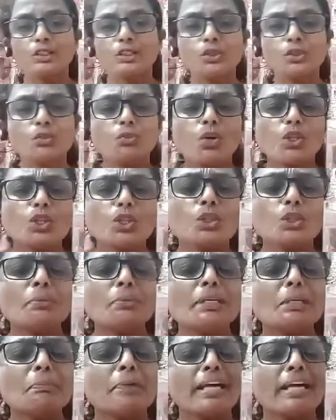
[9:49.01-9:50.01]
So what do you
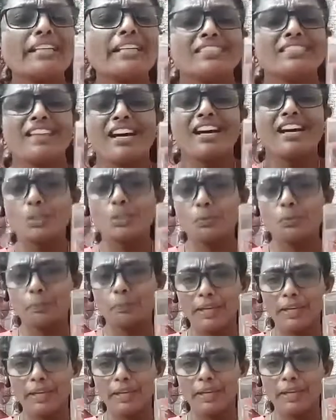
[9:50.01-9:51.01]
mean by
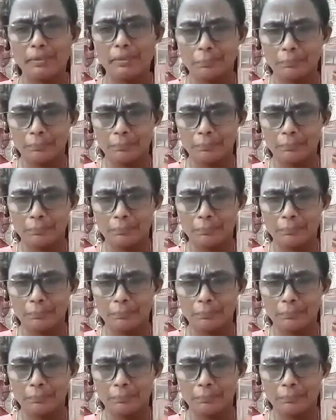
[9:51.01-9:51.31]
transparent?